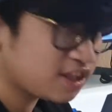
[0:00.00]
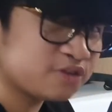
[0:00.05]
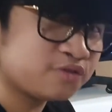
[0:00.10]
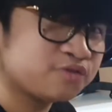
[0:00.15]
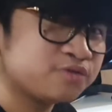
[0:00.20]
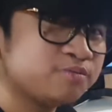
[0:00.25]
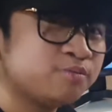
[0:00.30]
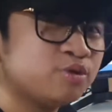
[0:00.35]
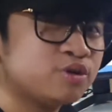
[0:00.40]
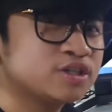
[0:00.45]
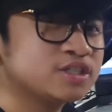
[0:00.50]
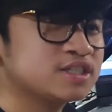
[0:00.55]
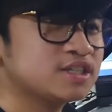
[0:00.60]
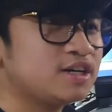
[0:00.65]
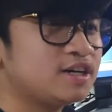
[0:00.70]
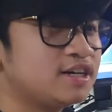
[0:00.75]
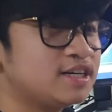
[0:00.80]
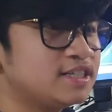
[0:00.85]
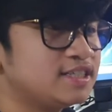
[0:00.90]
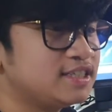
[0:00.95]
of books
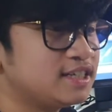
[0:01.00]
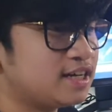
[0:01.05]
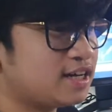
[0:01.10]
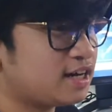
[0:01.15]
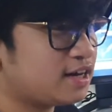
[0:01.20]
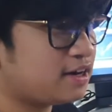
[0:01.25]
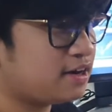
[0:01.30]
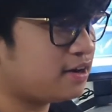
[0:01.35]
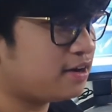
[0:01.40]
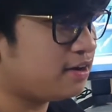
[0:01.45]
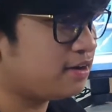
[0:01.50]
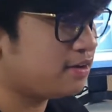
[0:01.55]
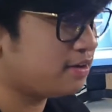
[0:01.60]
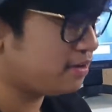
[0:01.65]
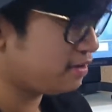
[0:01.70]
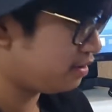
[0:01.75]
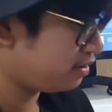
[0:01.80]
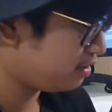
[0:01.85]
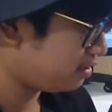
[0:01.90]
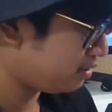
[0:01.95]
are the
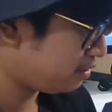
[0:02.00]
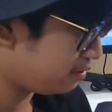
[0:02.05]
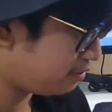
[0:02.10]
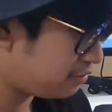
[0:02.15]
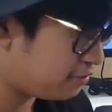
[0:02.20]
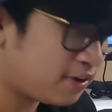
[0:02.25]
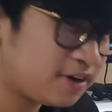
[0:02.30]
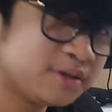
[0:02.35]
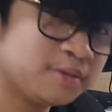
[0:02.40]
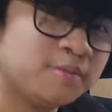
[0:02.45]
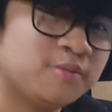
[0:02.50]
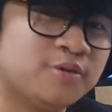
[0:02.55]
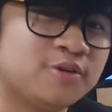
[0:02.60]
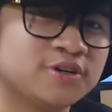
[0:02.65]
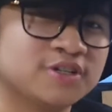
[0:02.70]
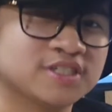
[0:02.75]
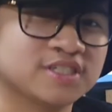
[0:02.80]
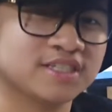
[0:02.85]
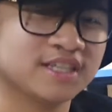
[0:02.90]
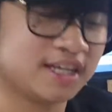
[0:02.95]
fun
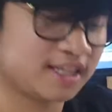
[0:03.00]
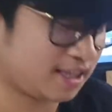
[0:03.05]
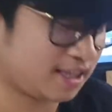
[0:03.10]
books that